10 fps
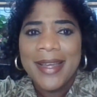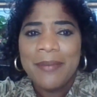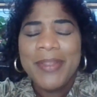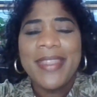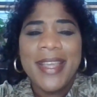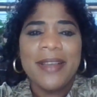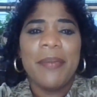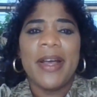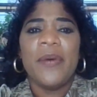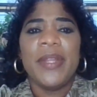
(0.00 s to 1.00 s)
But think
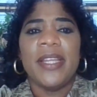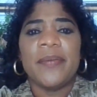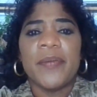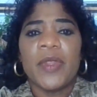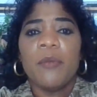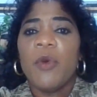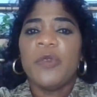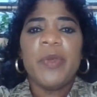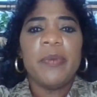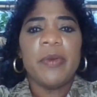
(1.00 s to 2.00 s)
about it.
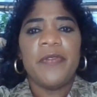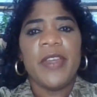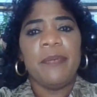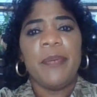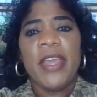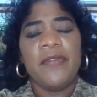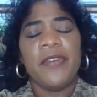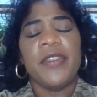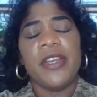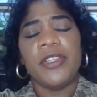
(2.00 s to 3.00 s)
Most people pay
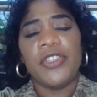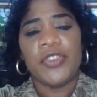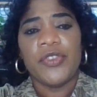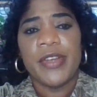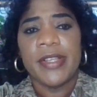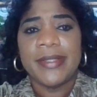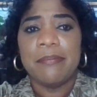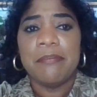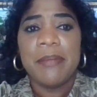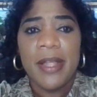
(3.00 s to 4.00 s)
for their insurance
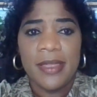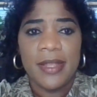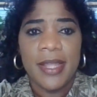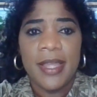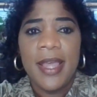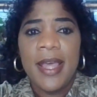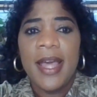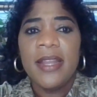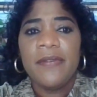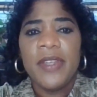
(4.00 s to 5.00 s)
monthly.
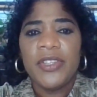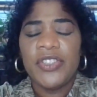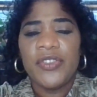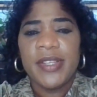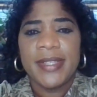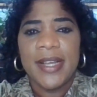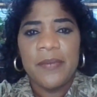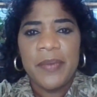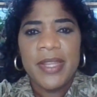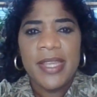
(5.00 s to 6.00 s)
And if the insurance
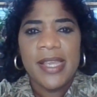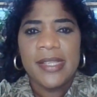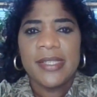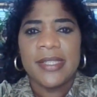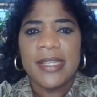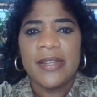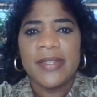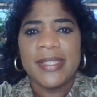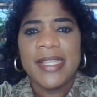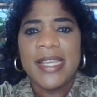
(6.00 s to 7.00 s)
company is,
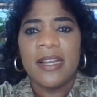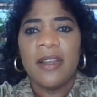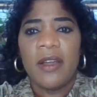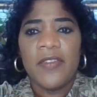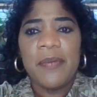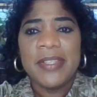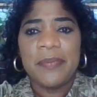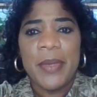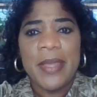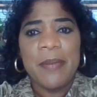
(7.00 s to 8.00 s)
seeing a lot of
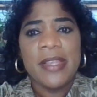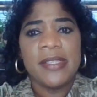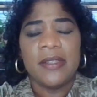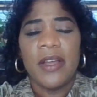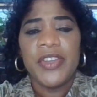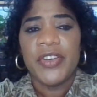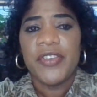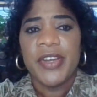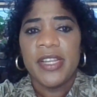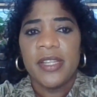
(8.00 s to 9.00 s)
missed payments on your
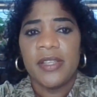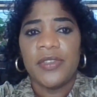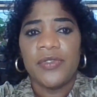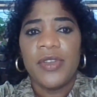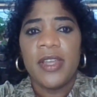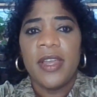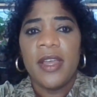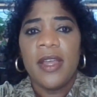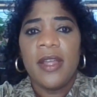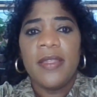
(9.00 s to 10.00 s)
credit history,
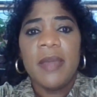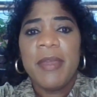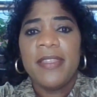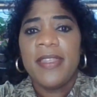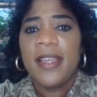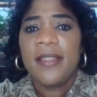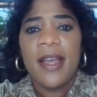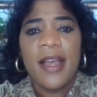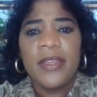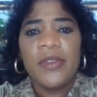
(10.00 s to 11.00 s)
they may think
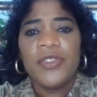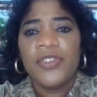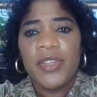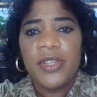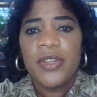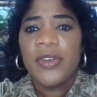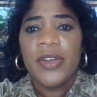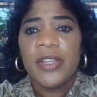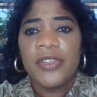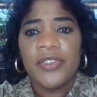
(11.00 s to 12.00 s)
that you'll treat
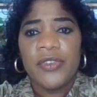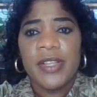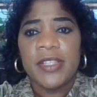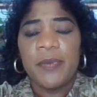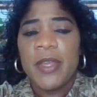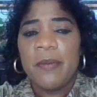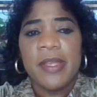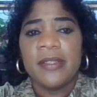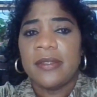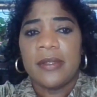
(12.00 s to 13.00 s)
your insurance
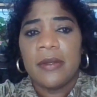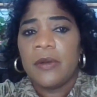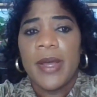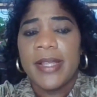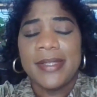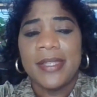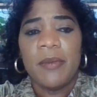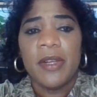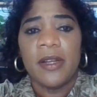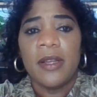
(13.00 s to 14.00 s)
payments quite
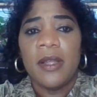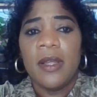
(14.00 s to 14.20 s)
similar.